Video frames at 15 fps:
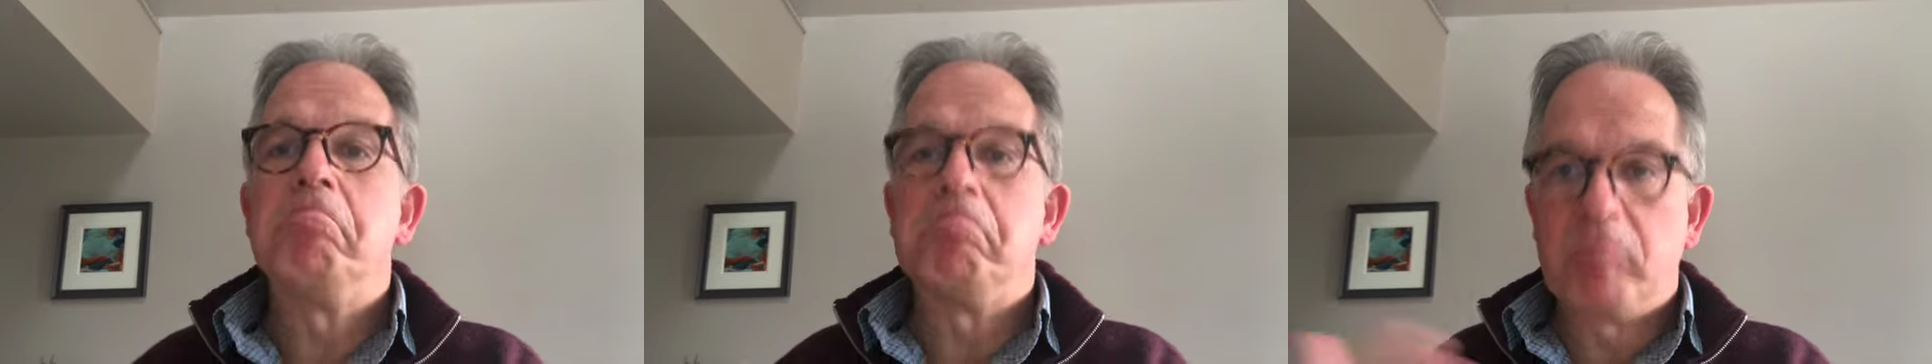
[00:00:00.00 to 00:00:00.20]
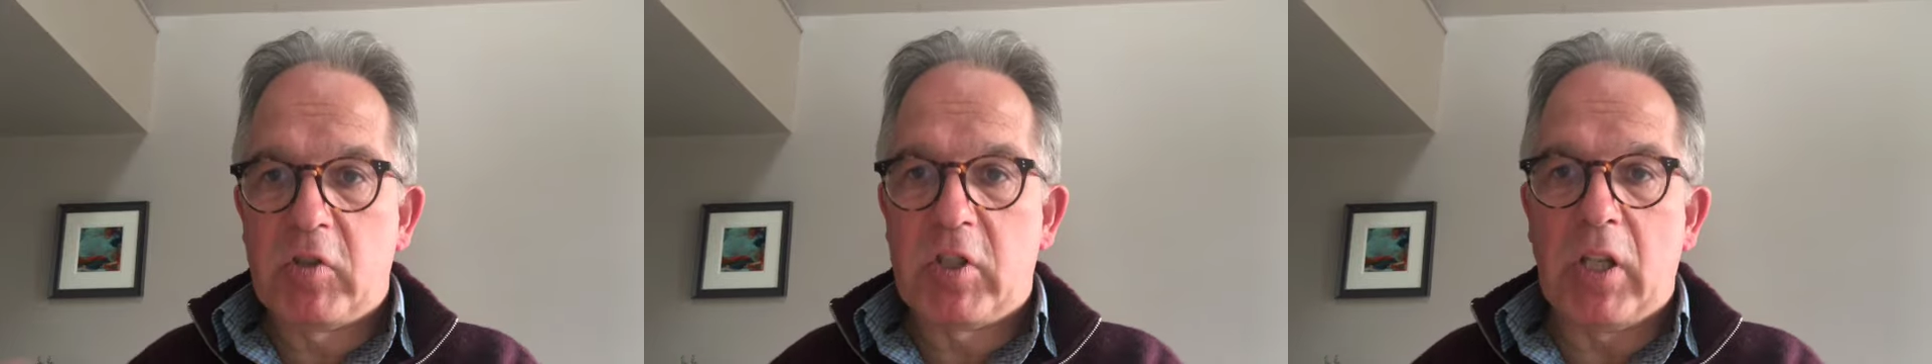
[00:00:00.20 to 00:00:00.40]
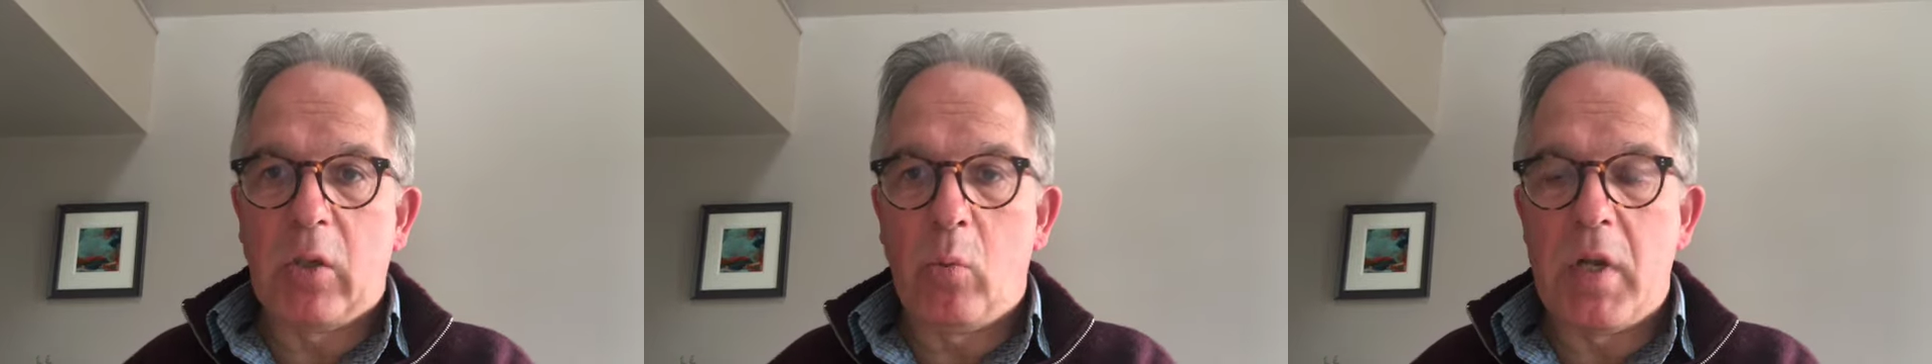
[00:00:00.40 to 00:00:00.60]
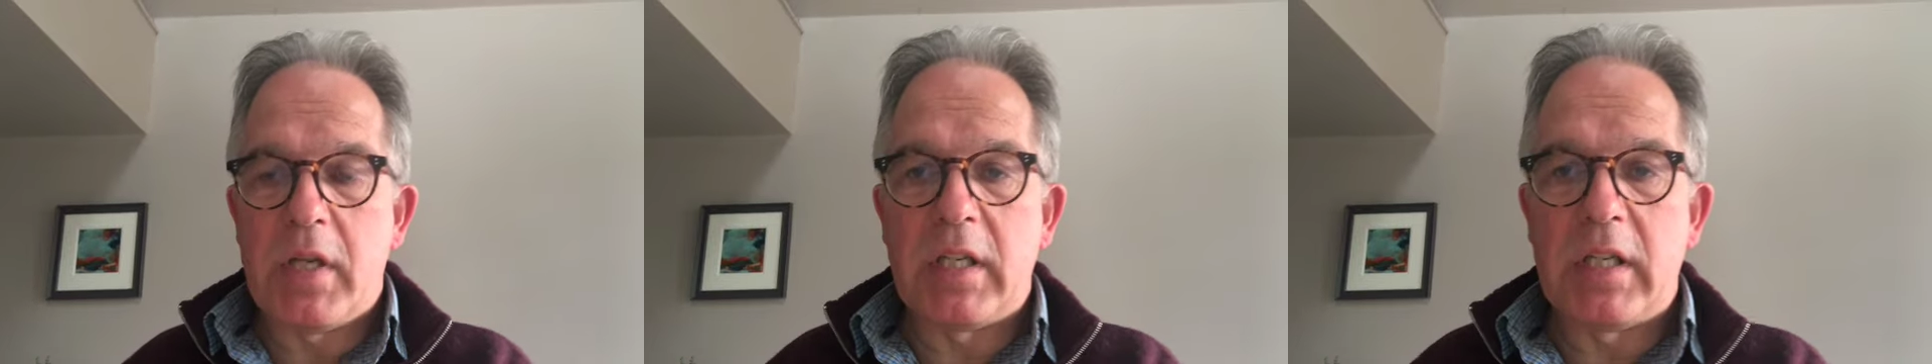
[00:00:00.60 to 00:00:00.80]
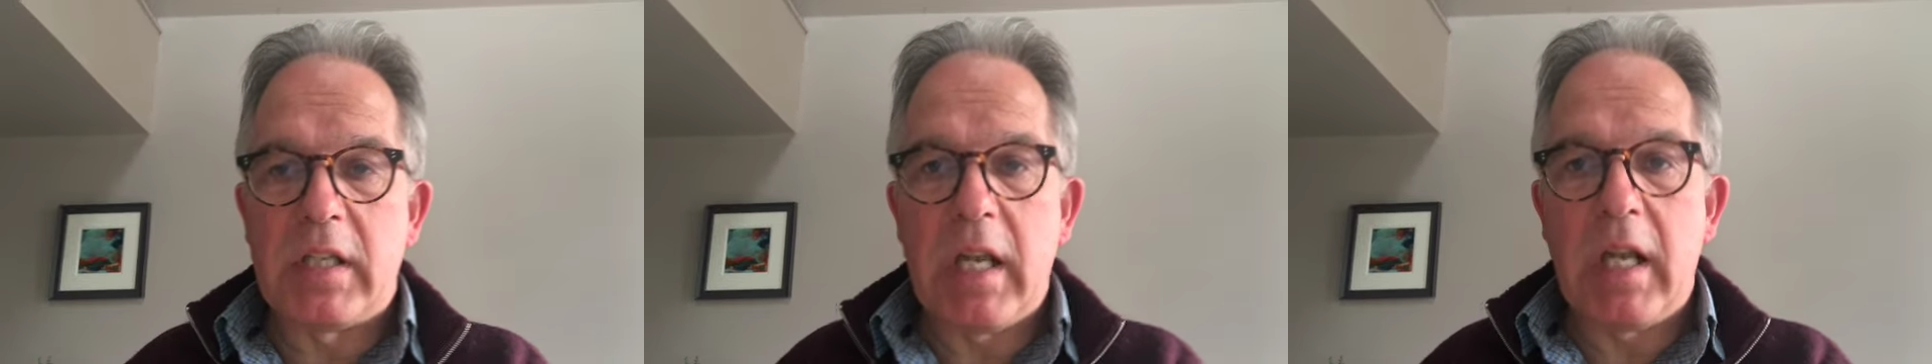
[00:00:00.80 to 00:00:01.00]
Still
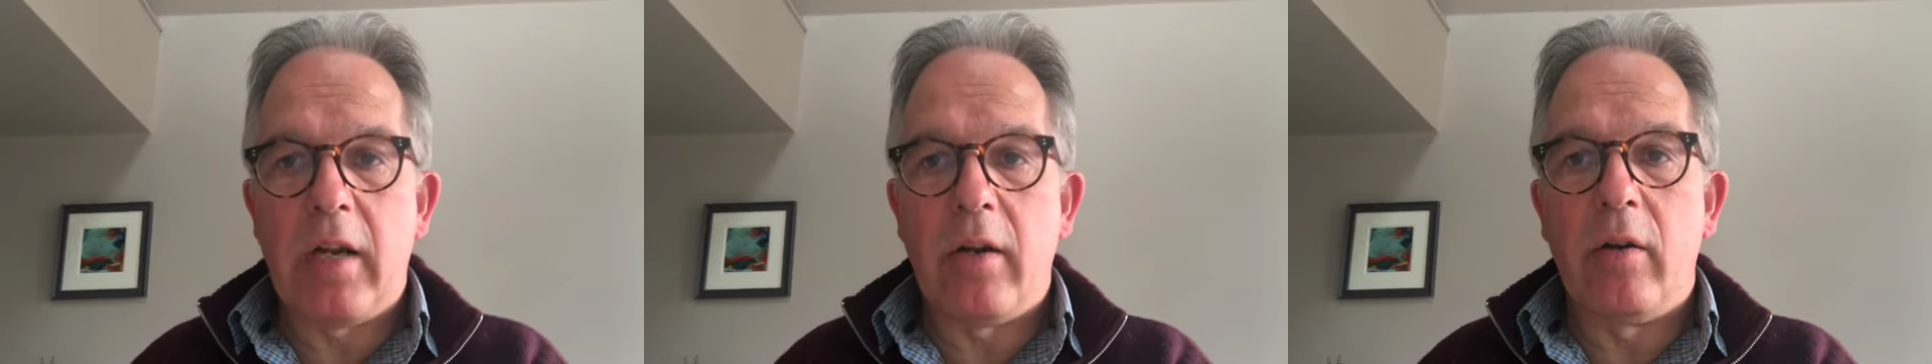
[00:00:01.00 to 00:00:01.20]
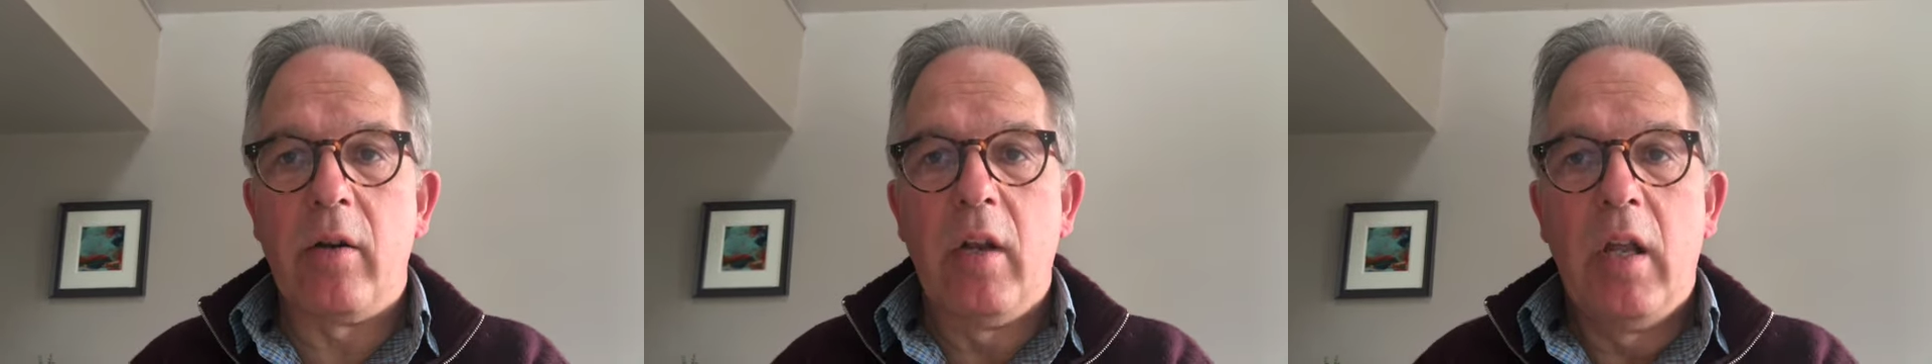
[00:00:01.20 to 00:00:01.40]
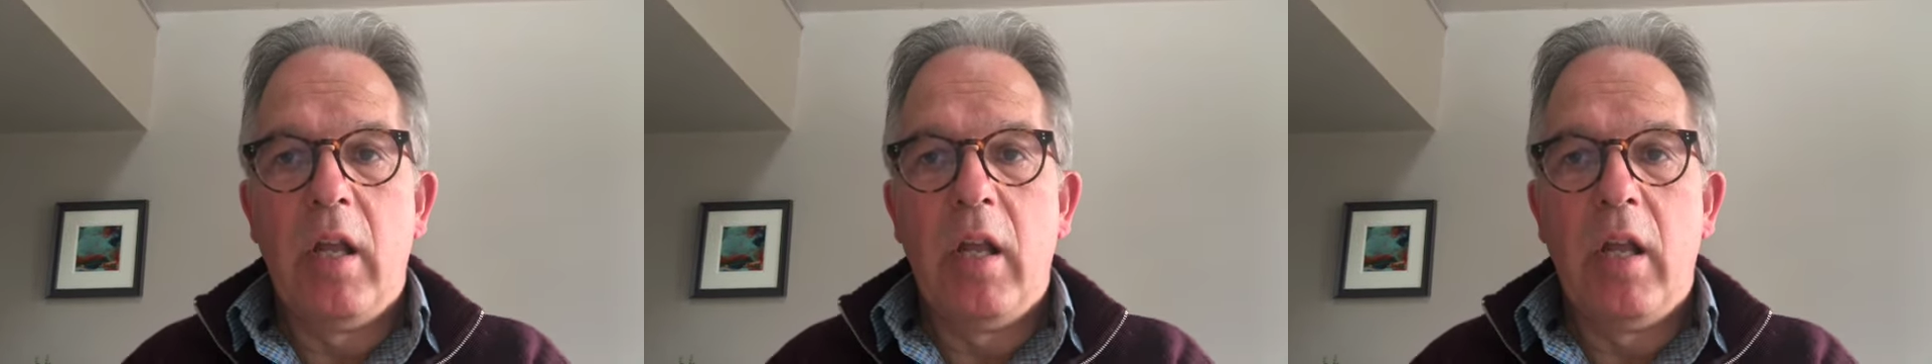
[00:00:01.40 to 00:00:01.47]
waiting to hear.